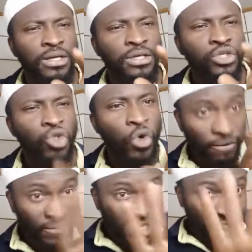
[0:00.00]
So
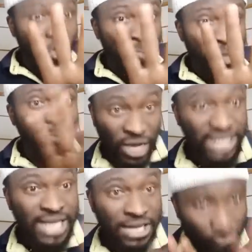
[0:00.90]
if these four people, let's
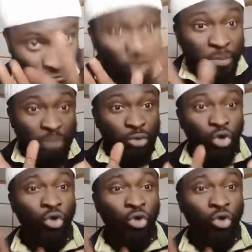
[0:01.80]
assume four people